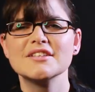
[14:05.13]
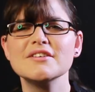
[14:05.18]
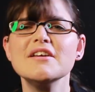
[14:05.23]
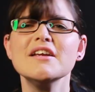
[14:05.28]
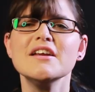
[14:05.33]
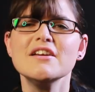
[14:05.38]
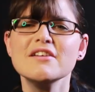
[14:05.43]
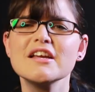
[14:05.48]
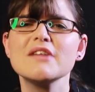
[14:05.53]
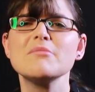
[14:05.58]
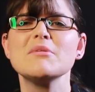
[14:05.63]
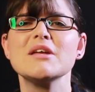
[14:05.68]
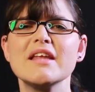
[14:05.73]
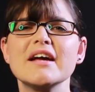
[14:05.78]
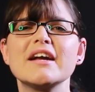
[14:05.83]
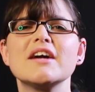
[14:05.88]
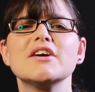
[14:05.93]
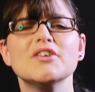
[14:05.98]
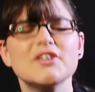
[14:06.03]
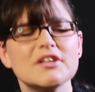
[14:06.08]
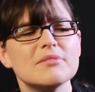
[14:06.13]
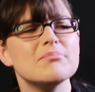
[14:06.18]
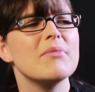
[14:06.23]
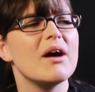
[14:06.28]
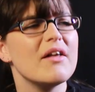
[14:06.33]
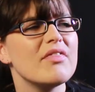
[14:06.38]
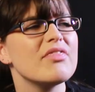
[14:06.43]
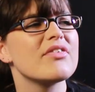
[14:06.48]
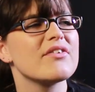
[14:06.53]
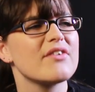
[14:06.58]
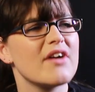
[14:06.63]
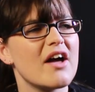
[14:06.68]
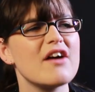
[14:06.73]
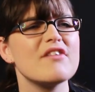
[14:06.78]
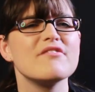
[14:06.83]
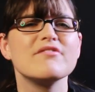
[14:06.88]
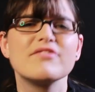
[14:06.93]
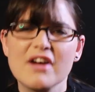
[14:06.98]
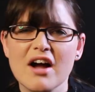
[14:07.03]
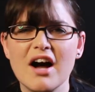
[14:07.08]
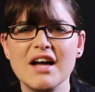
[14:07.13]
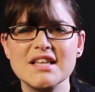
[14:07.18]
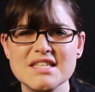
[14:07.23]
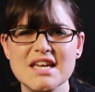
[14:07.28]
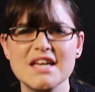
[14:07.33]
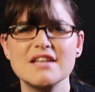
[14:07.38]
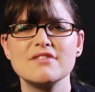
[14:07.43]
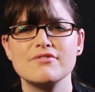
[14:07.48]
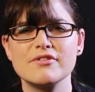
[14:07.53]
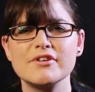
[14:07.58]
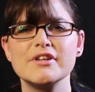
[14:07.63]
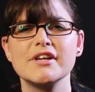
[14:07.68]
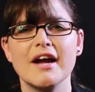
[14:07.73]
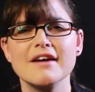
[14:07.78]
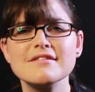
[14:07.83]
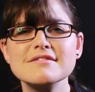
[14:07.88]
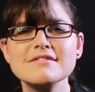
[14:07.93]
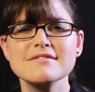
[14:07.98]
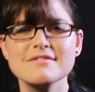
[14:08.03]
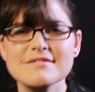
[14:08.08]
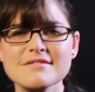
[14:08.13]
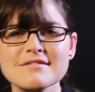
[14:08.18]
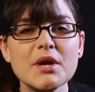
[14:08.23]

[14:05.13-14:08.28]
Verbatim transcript: So it'll give me like a good month of content for you guys.